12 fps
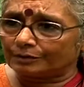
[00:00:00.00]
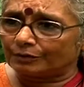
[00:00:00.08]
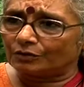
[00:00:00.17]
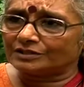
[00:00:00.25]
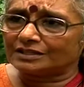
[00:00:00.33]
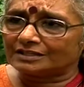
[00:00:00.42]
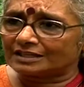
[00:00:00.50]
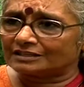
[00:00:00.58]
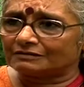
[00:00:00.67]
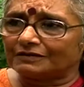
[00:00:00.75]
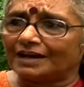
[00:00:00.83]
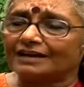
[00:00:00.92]
and depose and
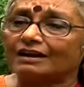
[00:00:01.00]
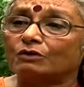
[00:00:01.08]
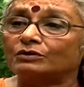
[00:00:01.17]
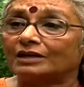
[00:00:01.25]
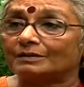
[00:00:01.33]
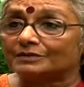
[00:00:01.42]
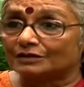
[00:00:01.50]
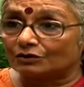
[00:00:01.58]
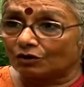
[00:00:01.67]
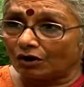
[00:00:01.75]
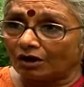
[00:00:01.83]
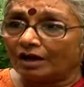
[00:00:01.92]
testify, and out comes a
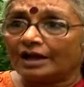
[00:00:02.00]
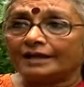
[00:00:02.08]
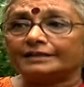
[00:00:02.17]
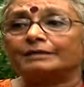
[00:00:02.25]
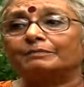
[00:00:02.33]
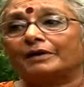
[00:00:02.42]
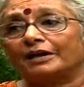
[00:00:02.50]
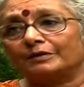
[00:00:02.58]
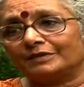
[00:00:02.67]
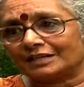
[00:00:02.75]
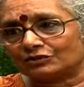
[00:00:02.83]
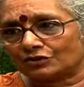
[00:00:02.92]
law, then
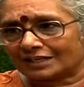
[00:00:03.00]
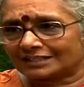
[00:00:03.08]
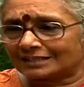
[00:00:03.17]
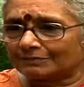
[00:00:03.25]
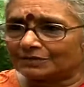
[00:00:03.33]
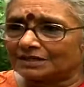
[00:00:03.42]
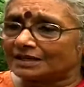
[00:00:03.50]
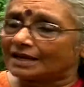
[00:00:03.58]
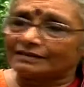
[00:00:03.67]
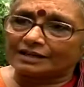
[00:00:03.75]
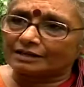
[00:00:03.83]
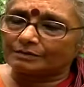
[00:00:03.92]
Parliament has to accept it,
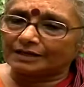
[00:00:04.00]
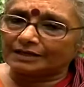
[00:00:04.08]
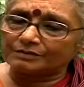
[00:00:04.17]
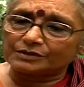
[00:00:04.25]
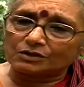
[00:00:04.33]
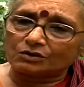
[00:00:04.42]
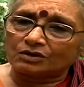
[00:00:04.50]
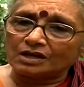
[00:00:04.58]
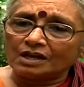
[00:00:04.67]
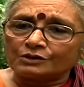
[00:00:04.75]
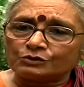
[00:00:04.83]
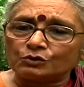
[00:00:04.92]
and then it becomes law.
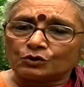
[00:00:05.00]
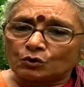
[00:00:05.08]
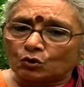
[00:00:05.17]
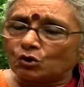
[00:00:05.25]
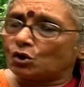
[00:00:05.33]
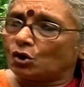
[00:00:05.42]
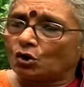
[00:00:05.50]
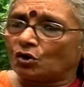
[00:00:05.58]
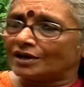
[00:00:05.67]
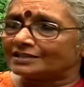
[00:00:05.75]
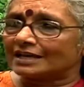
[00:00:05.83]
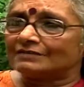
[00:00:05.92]
So no
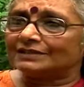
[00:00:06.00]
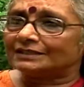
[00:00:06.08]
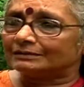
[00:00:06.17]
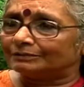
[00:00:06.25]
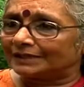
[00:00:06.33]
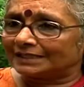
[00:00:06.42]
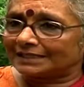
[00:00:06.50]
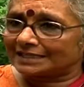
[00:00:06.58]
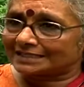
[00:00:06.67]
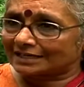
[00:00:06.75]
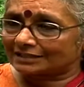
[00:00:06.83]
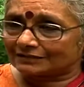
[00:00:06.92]
law is ever
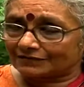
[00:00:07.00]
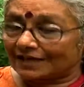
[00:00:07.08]
completely satisfied.